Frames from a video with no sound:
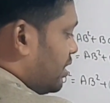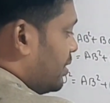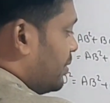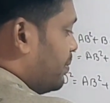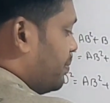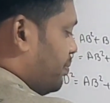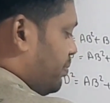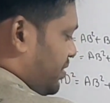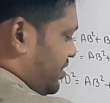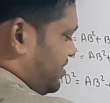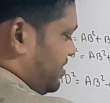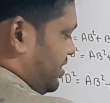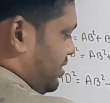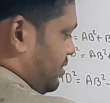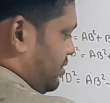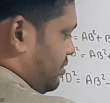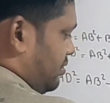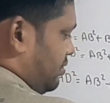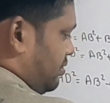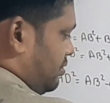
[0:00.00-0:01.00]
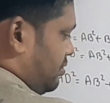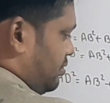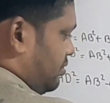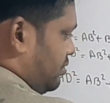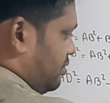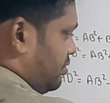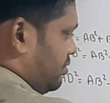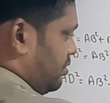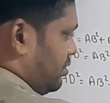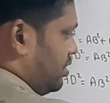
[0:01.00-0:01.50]
BC.
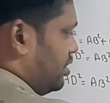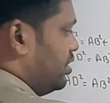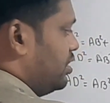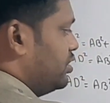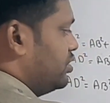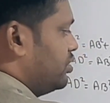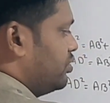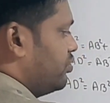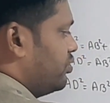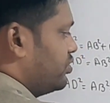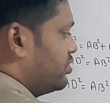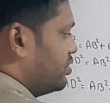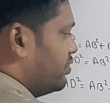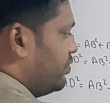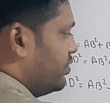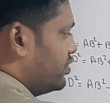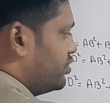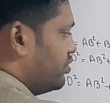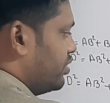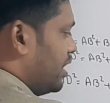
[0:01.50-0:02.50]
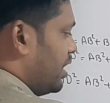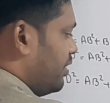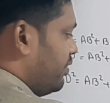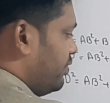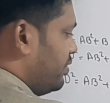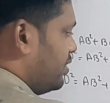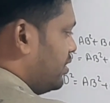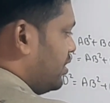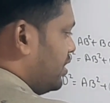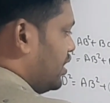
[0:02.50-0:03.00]
In this equation we should have
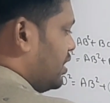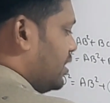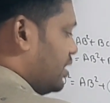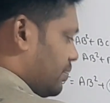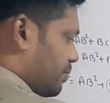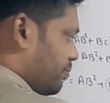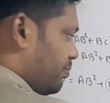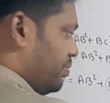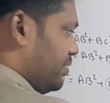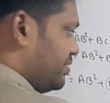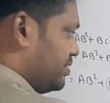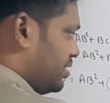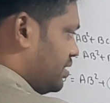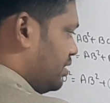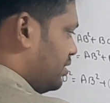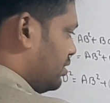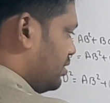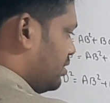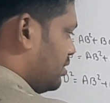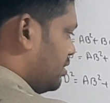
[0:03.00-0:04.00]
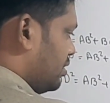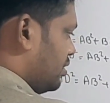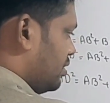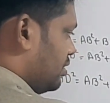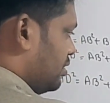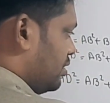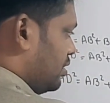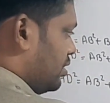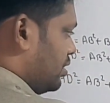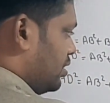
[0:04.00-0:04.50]
BC.
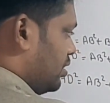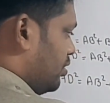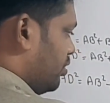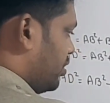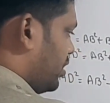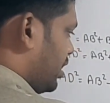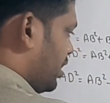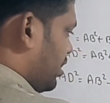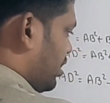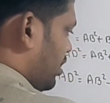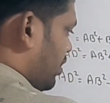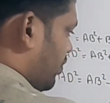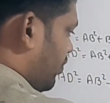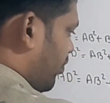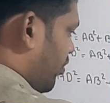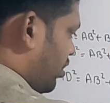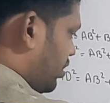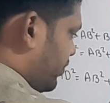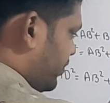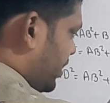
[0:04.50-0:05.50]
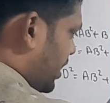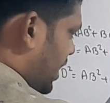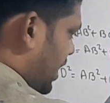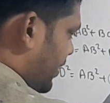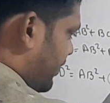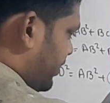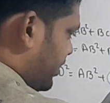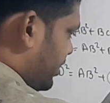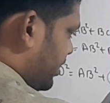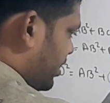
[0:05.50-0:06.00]
Okay, what we are
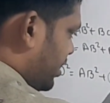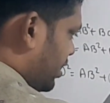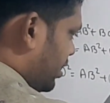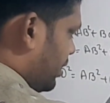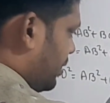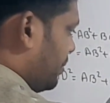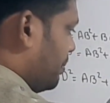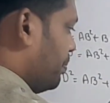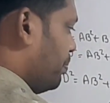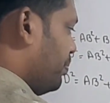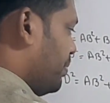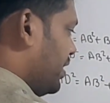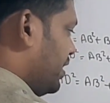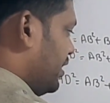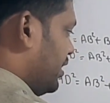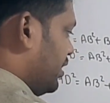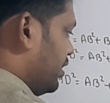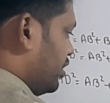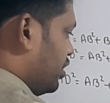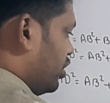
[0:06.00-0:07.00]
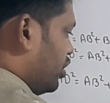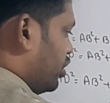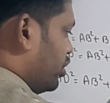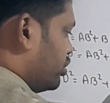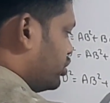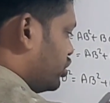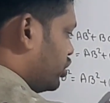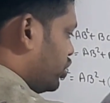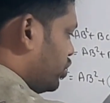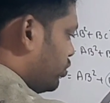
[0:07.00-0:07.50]
having here, BD.
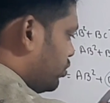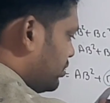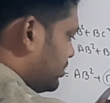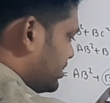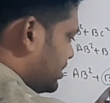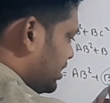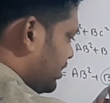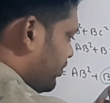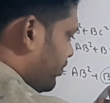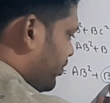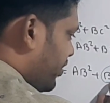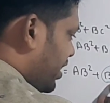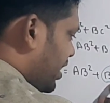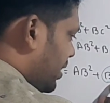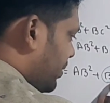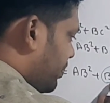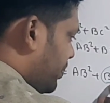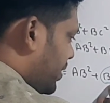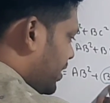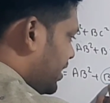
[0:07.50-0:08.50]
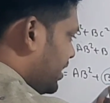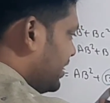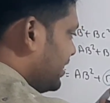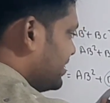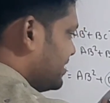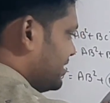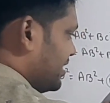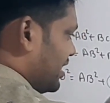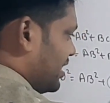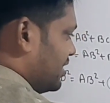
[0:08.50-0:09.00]
So you will see where BD
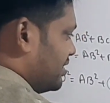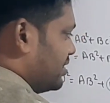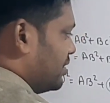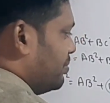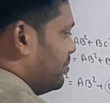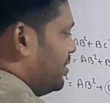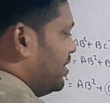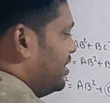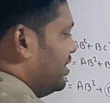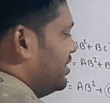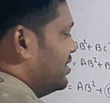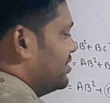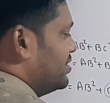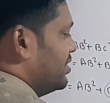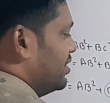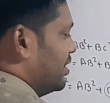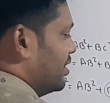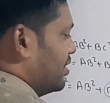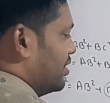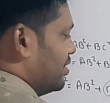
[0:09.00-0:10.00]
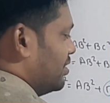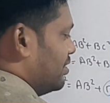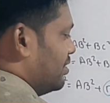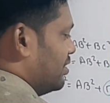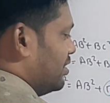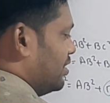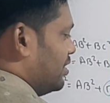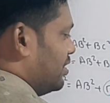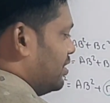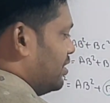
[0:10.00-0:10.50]
is there. So BD is here.
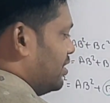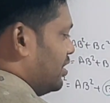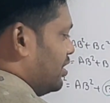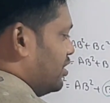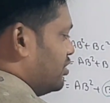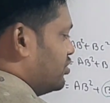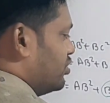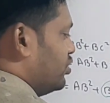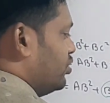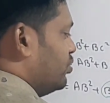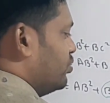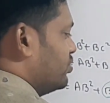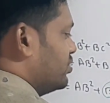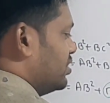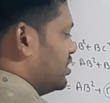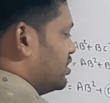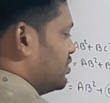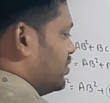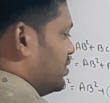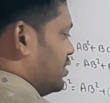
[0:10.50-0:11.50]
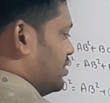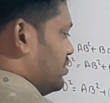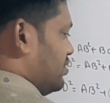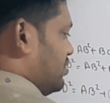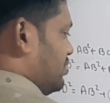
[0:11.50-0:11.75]
So use this one.